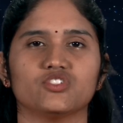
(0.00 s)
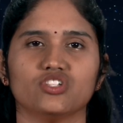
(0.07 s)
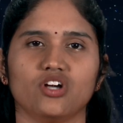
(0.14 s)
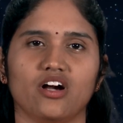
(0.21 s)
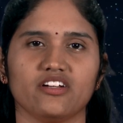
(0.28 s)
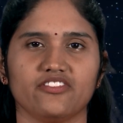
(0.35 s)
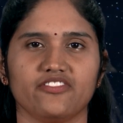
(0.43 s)

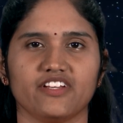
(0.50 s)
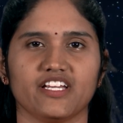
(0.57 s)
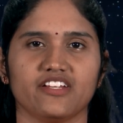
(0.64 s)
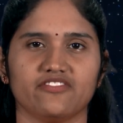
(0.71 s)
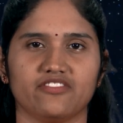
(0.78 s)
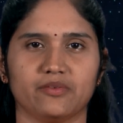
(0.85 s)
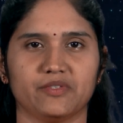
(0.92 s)
Geographic
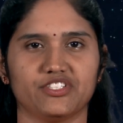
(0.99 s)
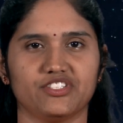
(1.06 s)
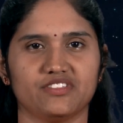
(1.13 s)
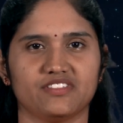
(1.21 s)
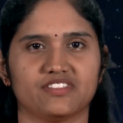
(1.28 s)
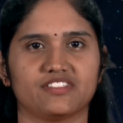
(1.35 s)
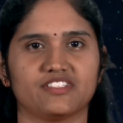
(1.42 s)

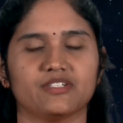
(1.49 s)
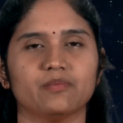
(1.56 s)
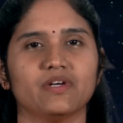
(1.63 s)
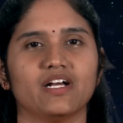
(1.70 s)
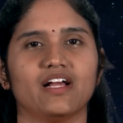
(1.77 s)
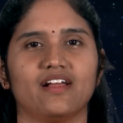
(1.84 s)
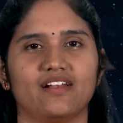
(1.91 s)
Information System,
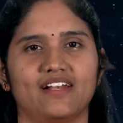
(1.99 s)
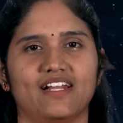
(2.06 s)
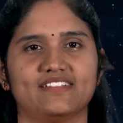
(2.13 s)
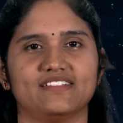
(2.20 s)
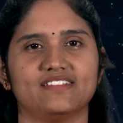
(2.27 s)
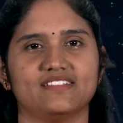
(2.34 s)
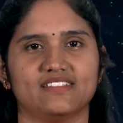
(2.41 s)

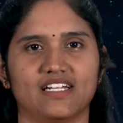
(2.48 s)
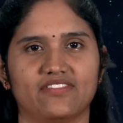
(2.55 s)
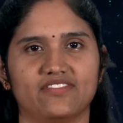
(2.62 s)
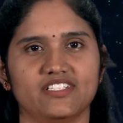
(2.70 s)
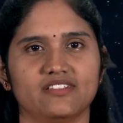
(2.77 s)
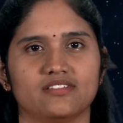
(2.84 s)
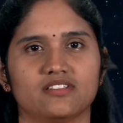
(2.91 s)
Lesson
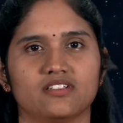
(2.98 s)
7,